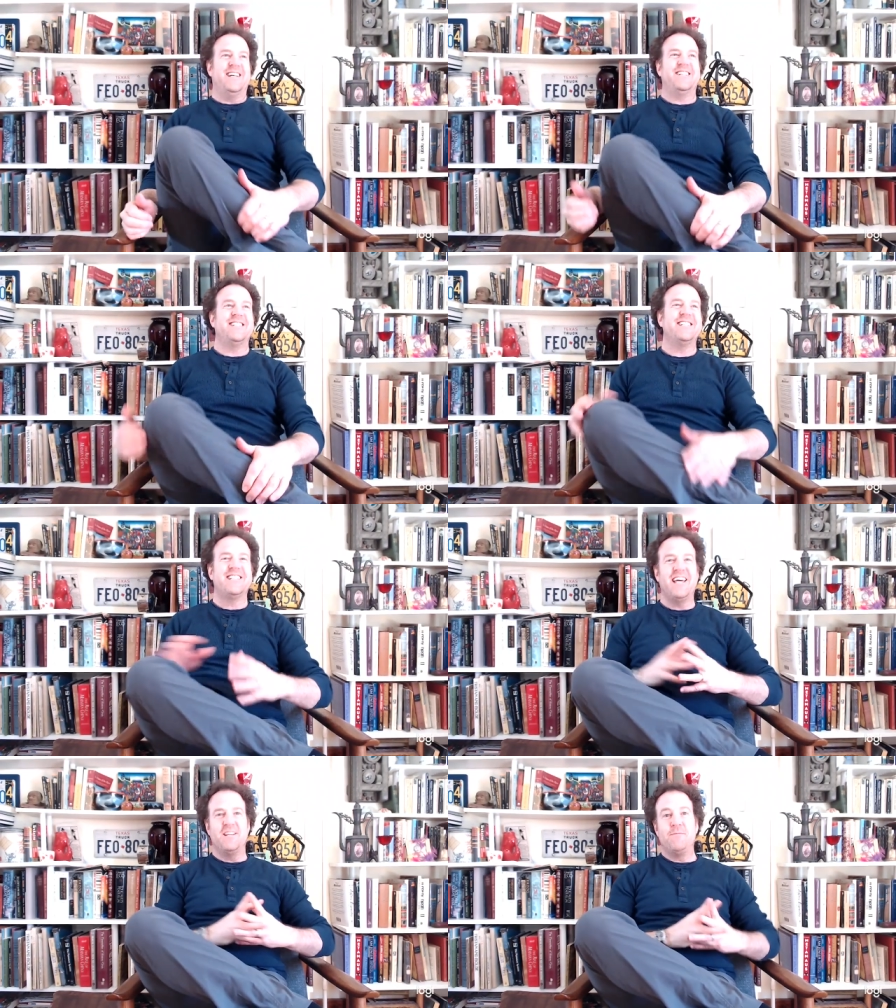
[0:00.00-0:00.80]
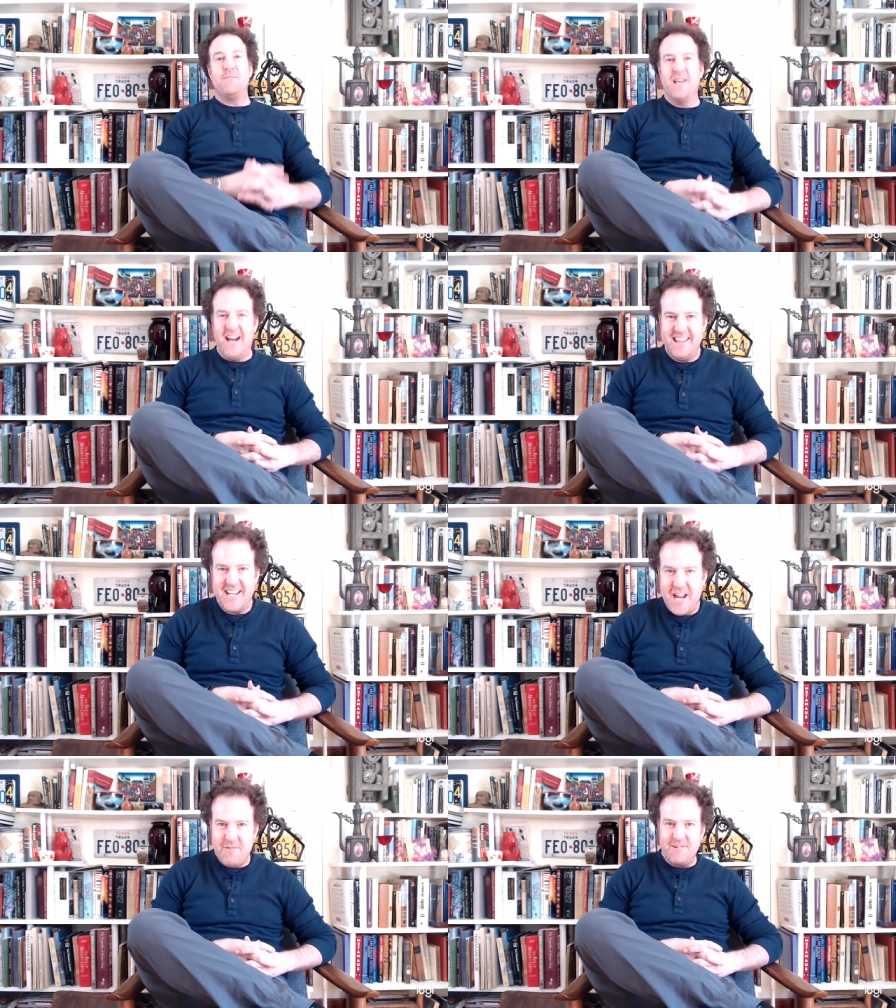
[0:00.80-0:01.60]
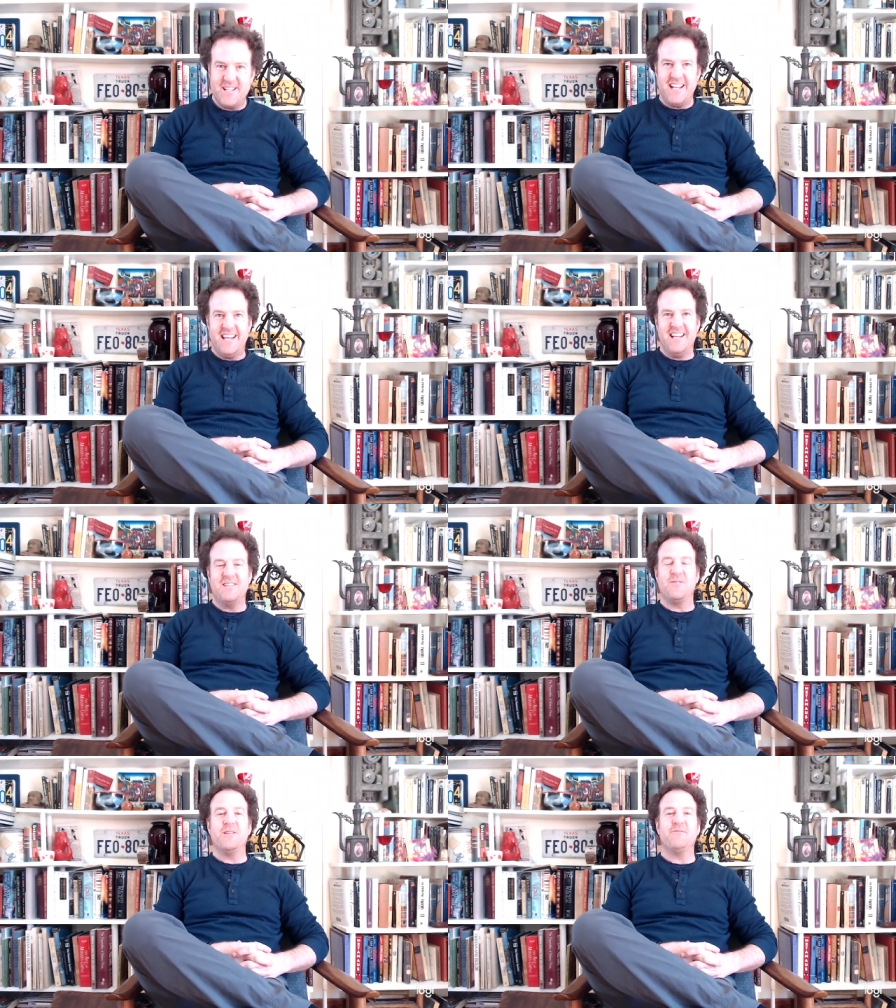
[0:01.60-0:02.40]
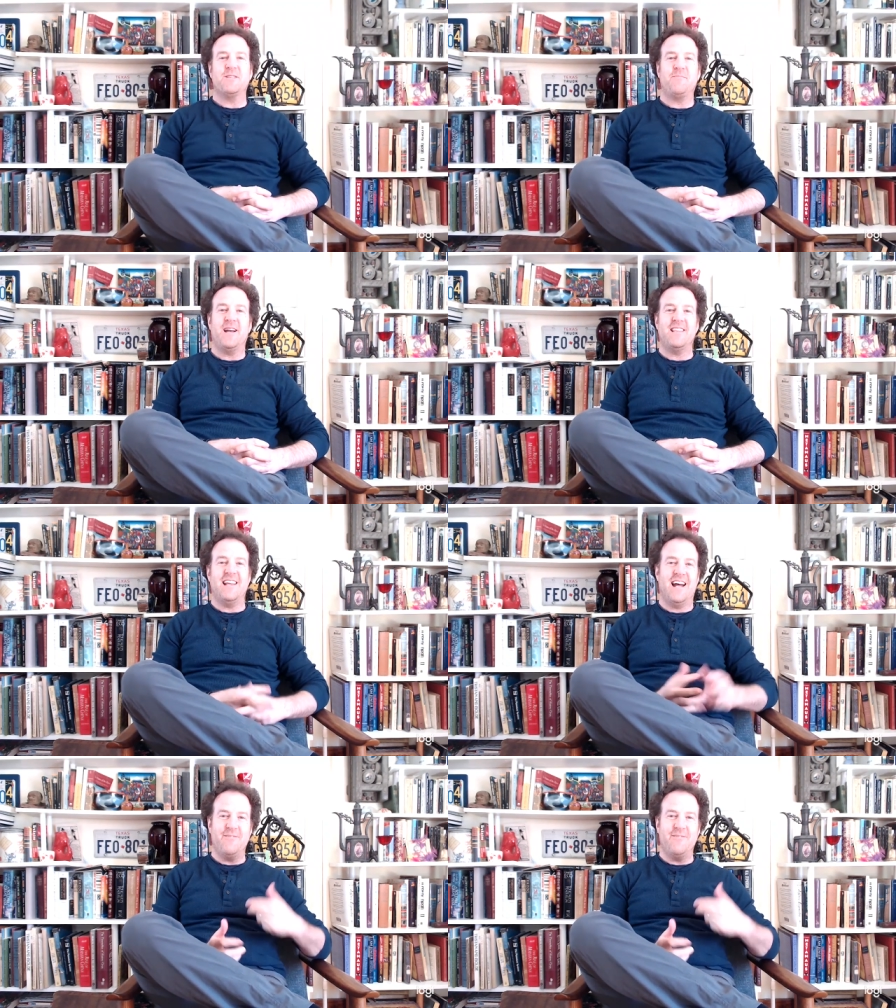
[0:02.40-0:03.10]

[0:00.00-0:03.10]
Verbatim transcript: uh, she decided to be behind the camera today, and I totally respect that.